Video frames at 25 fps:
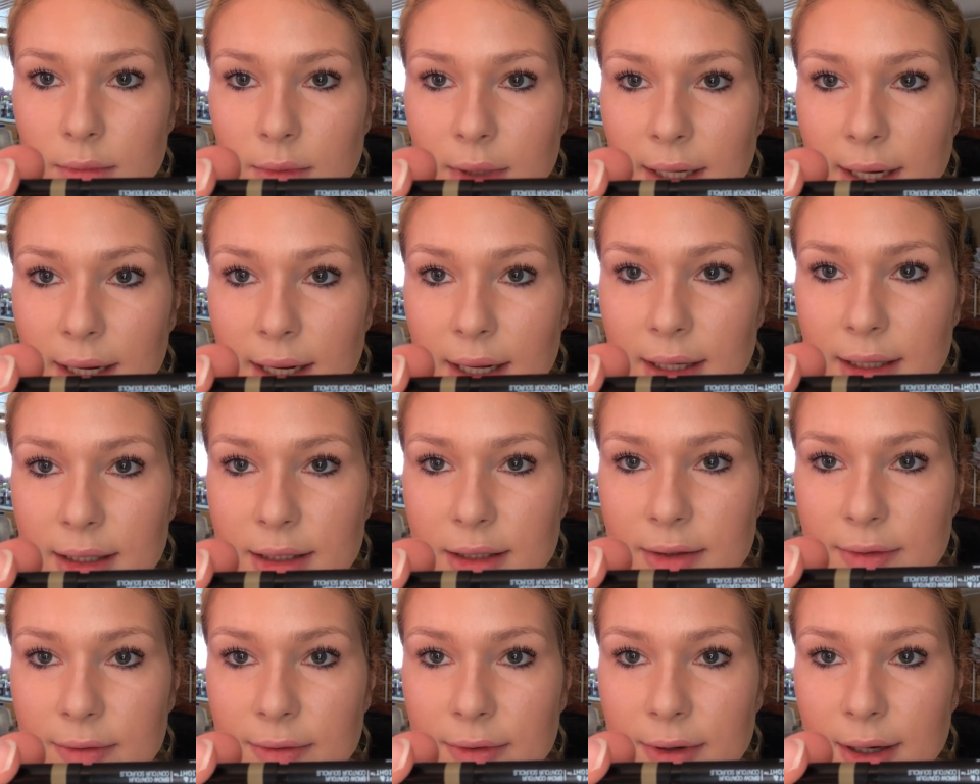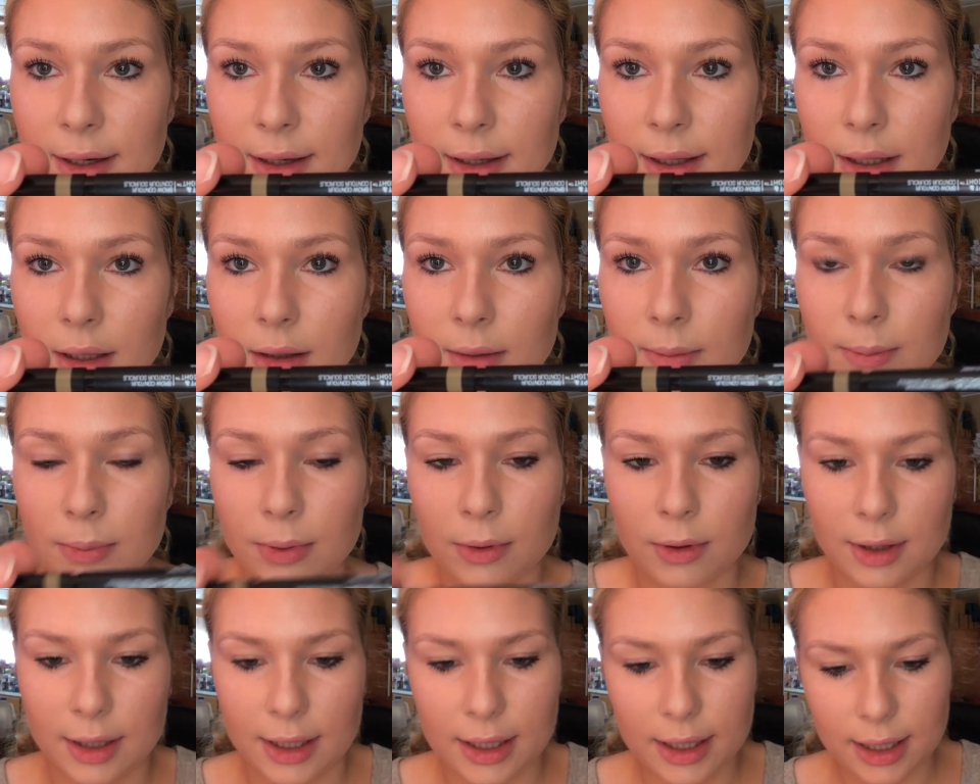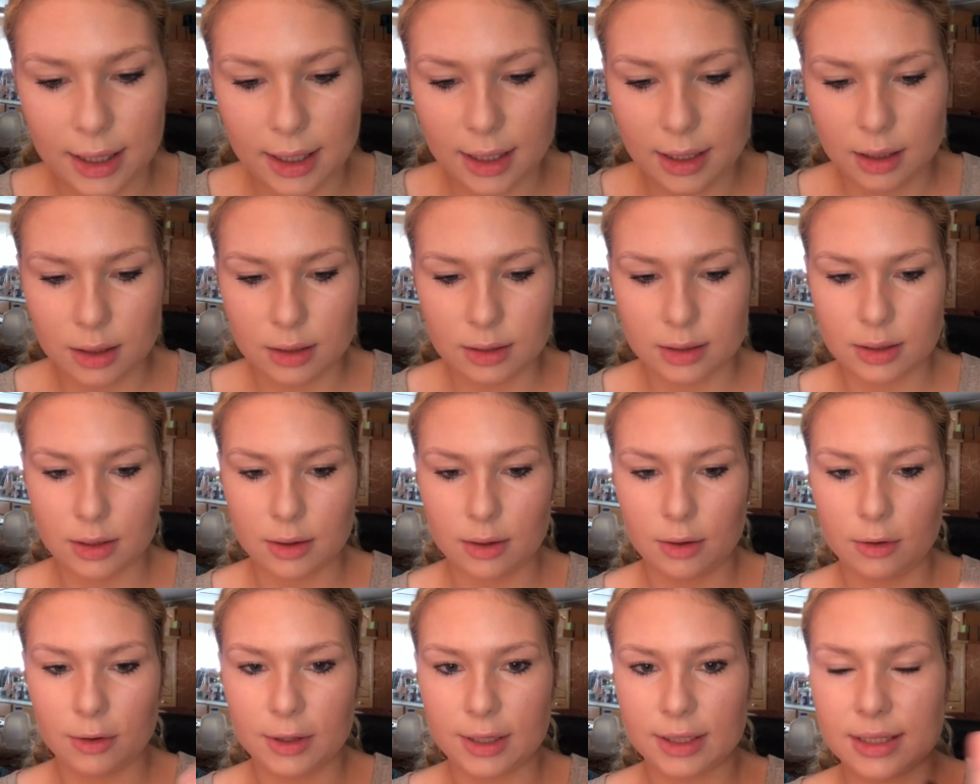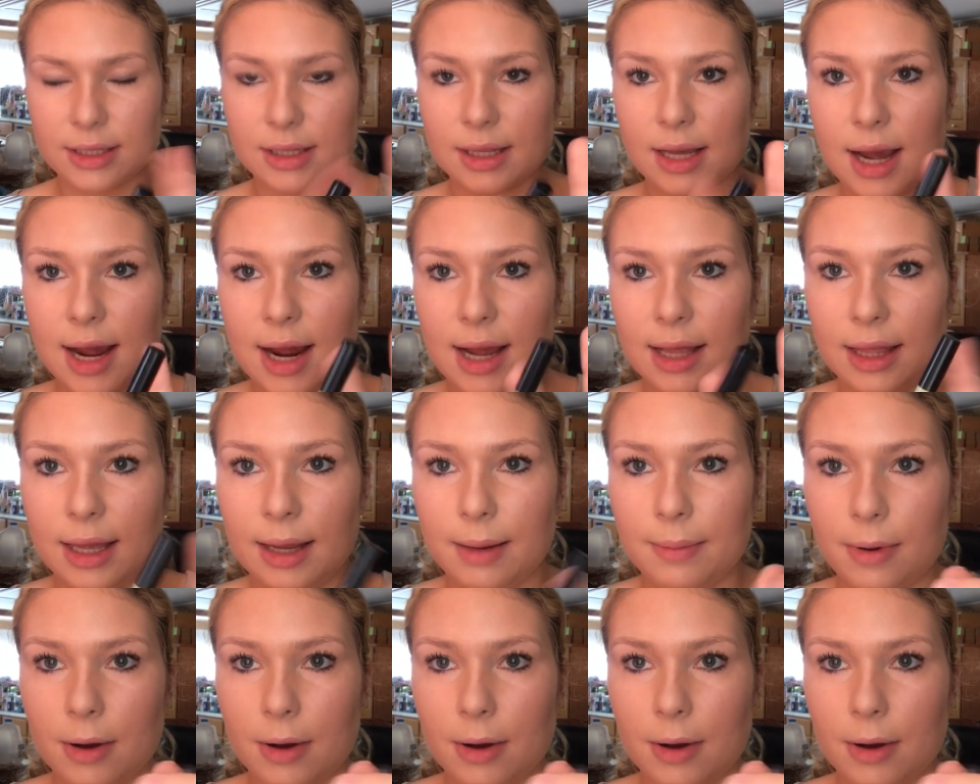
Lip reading: and it's very pretty. So this is the highlight